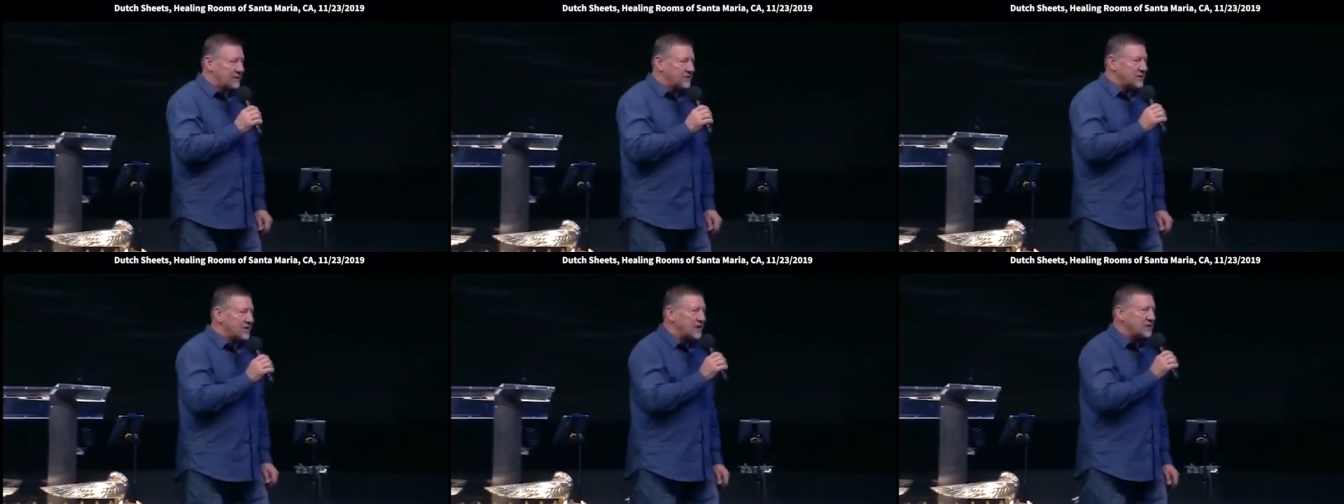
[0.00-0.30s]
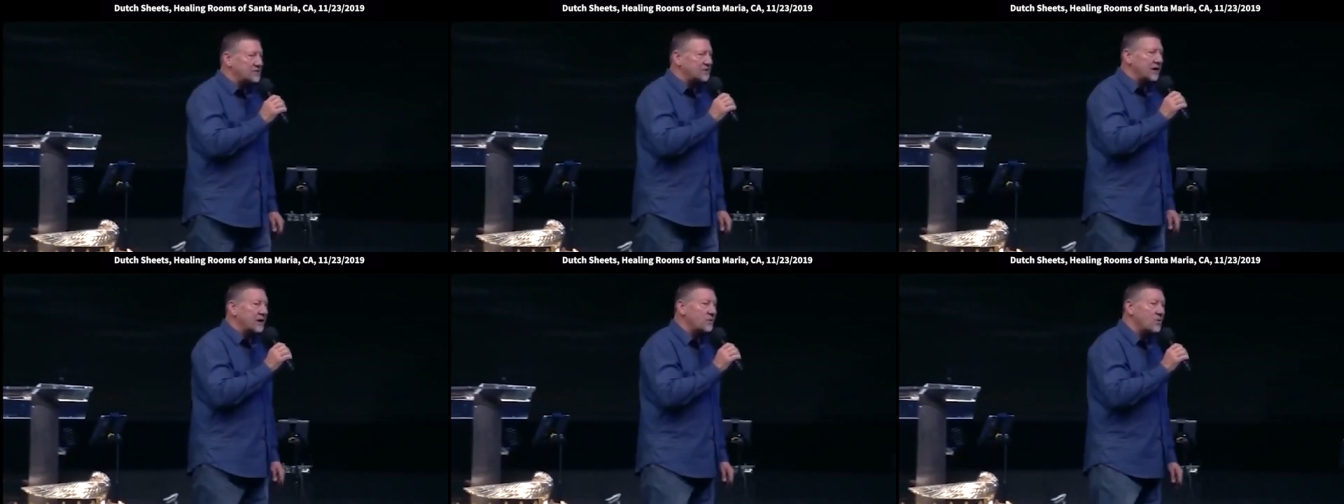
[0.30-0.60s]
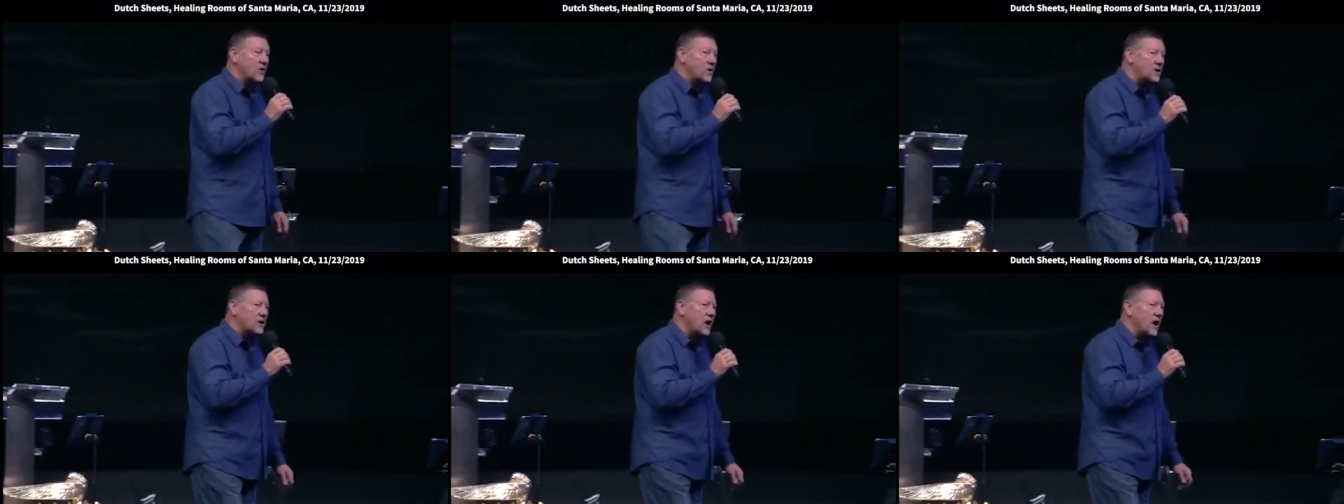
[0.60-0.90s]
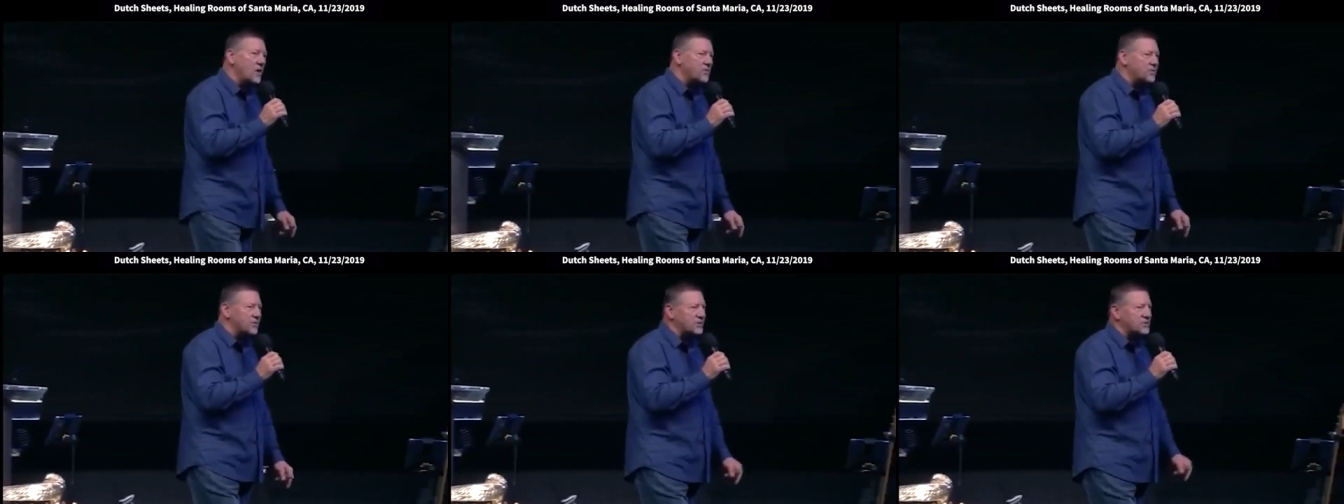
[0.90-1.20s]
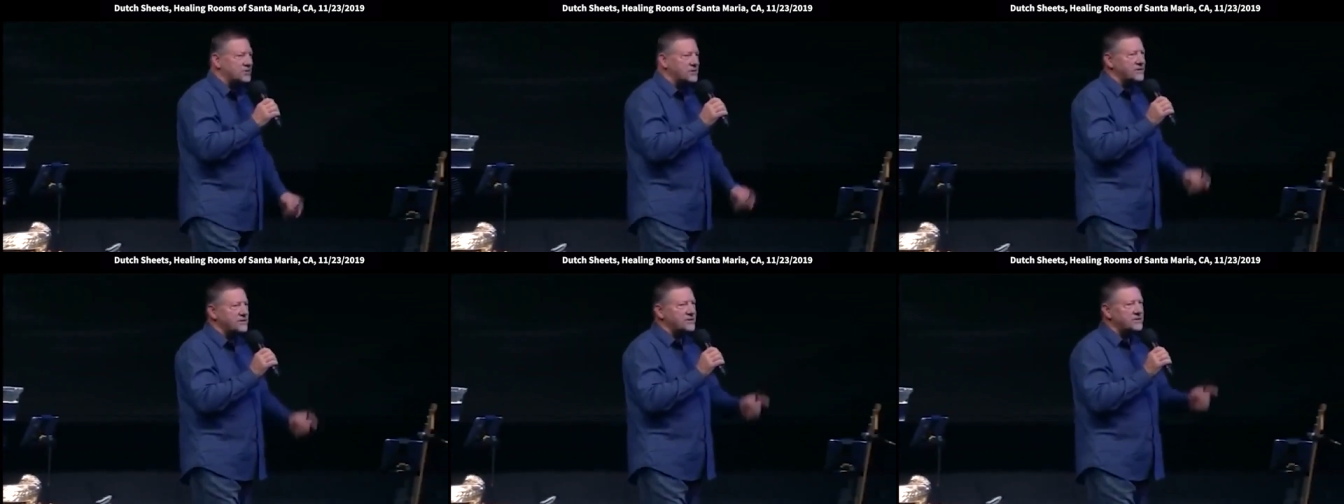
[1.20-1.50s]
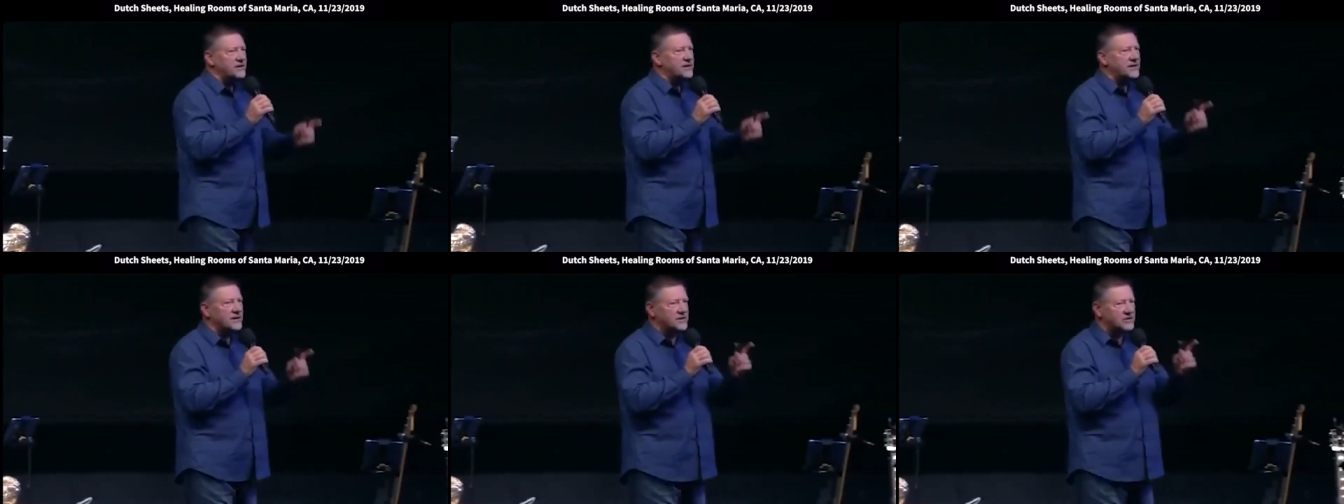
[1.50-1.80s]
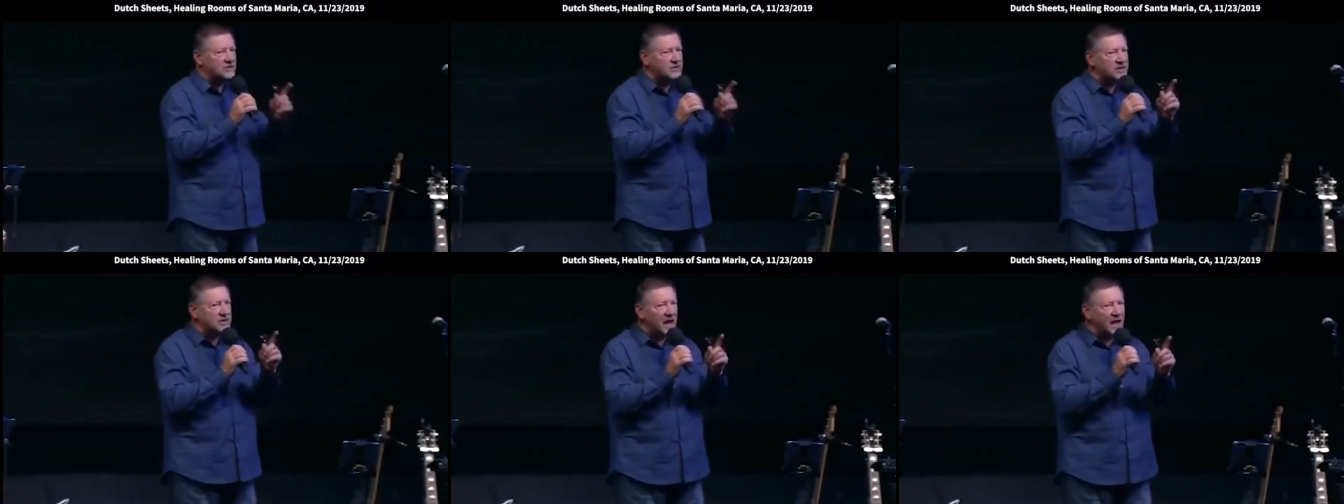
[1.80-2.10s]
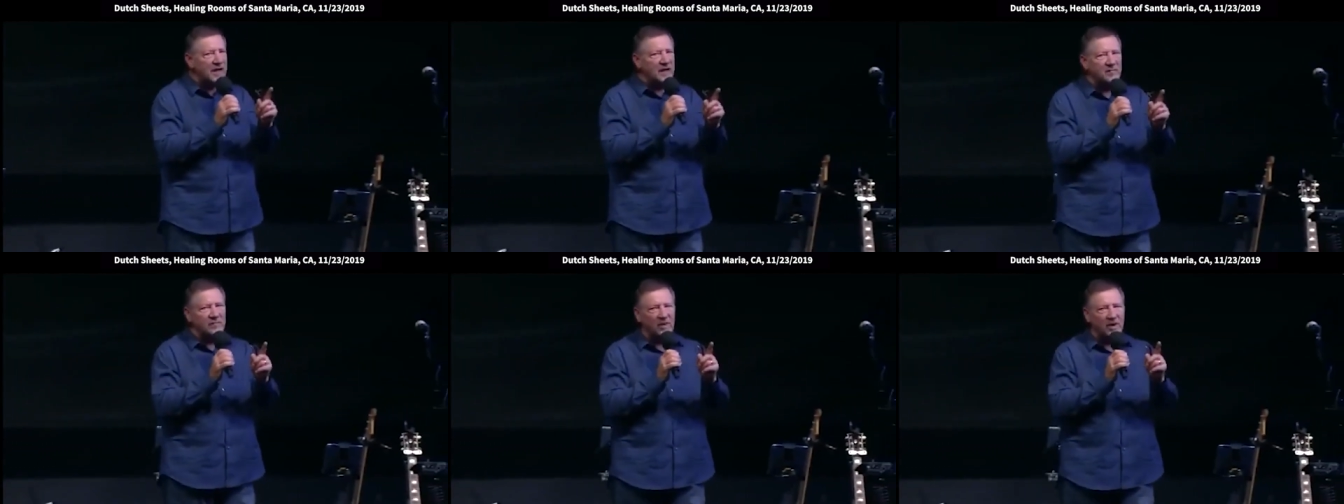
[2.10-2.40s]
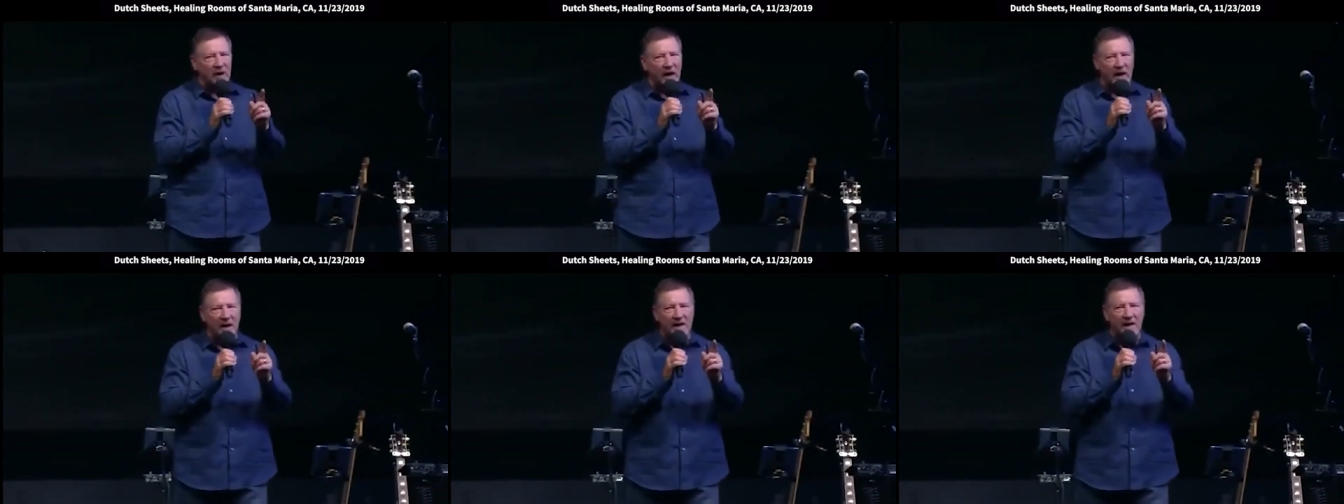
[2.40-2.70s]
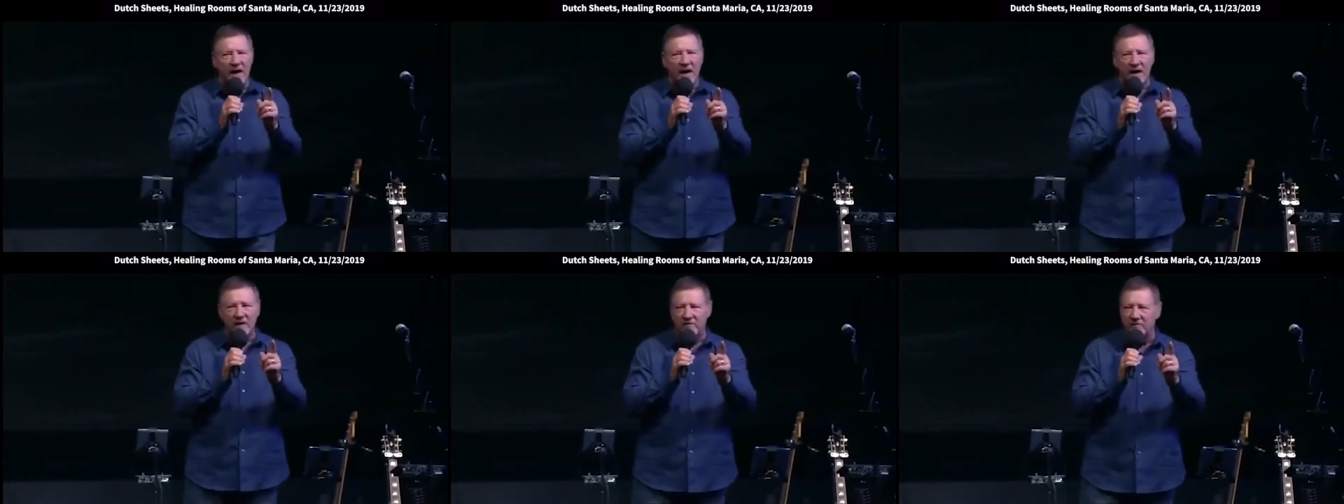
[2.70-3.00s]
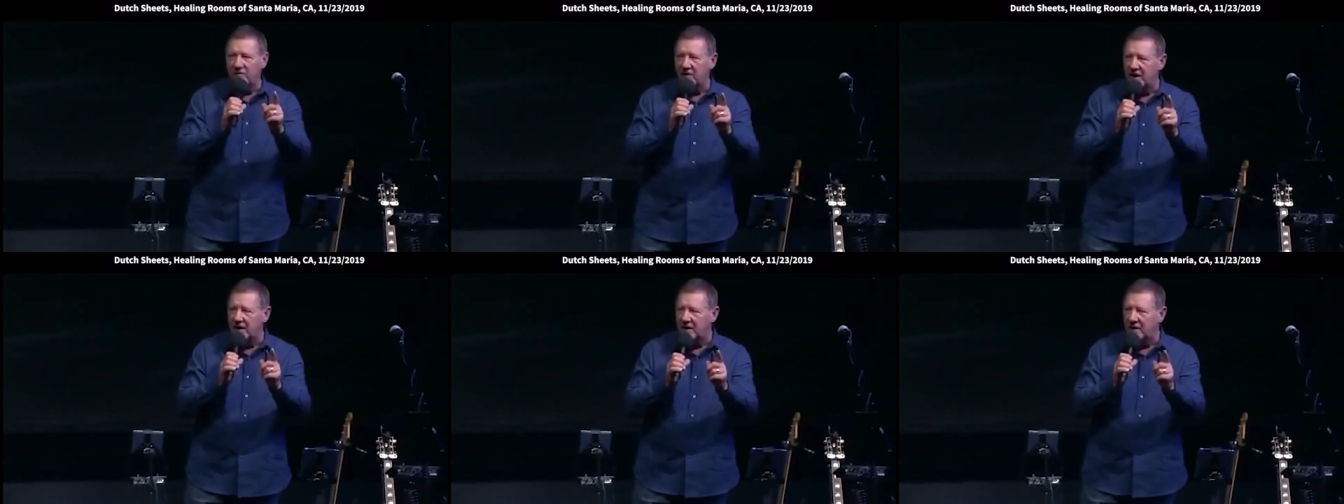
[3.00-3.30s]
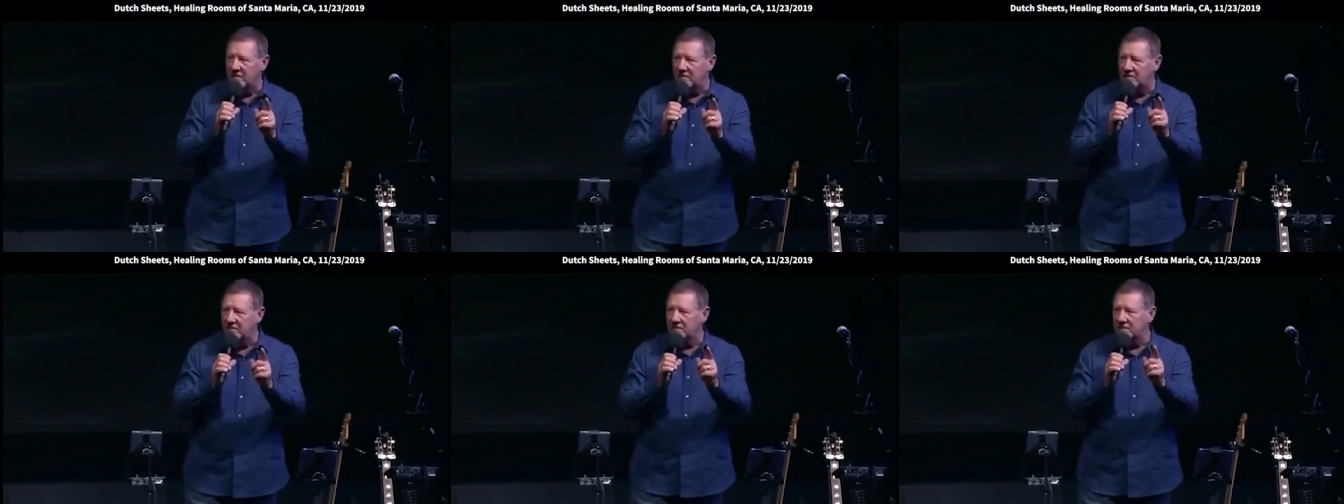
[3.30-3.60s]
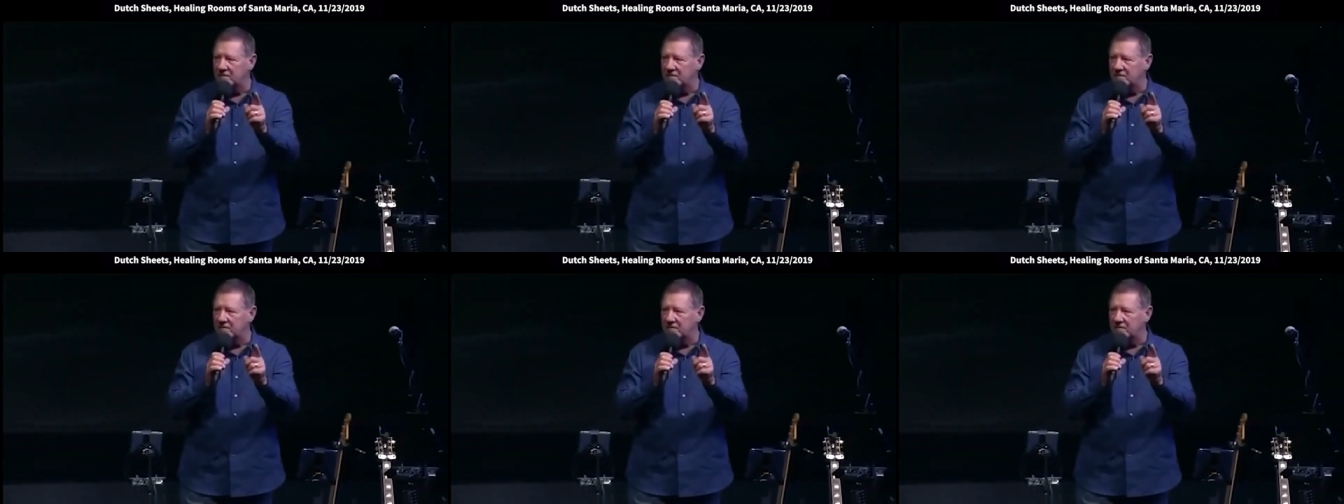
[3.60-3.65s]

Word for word: says they will accomplish the assignment I gave them.